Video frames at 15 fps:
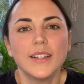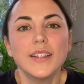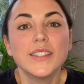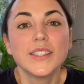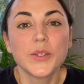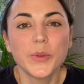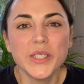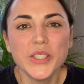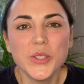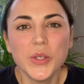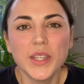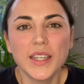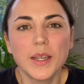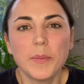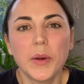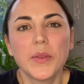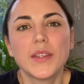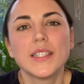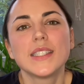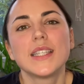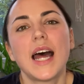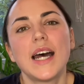So what did you think about
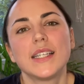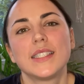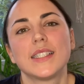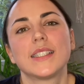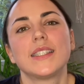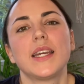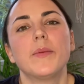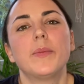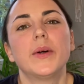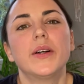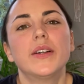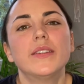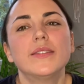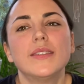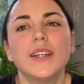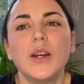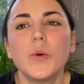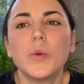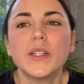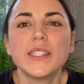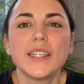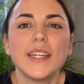this last example?
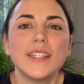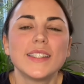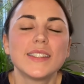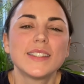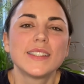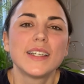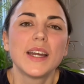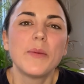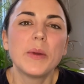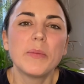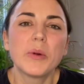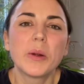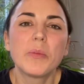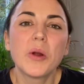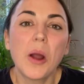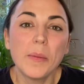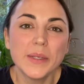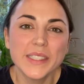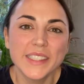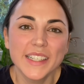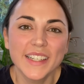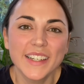Was it a bit more
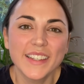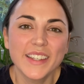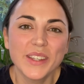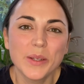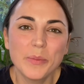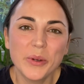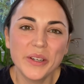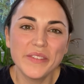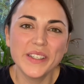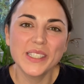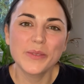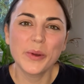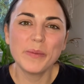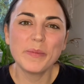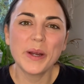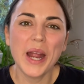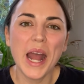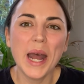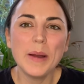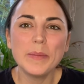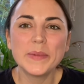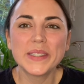promising than the previous one,
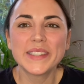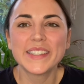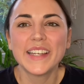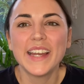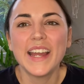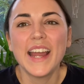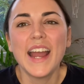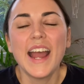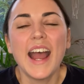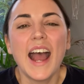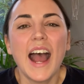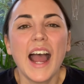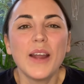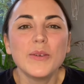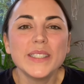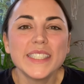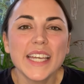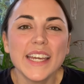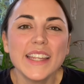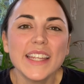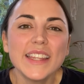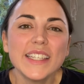perhaps? I would
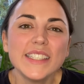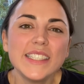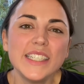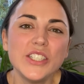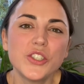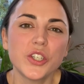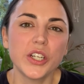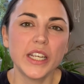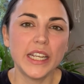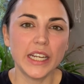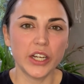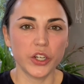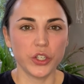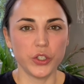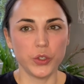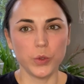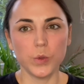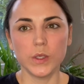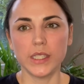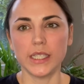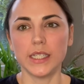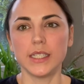say that the teacher here
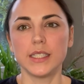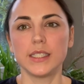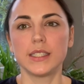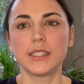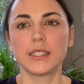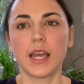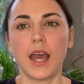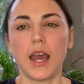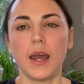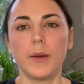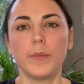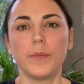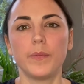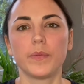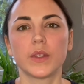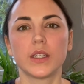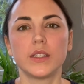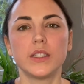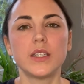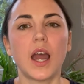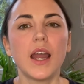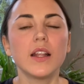uses
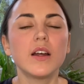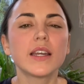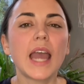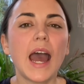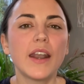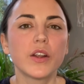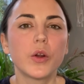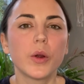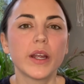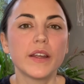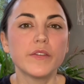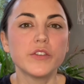the dialogue category of